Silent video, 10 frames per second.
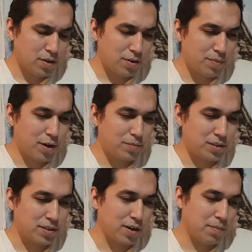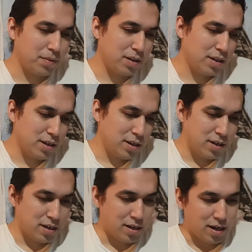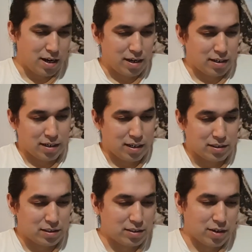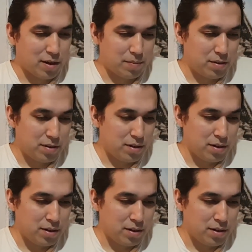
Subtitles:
Her mom stopped. I just stopped.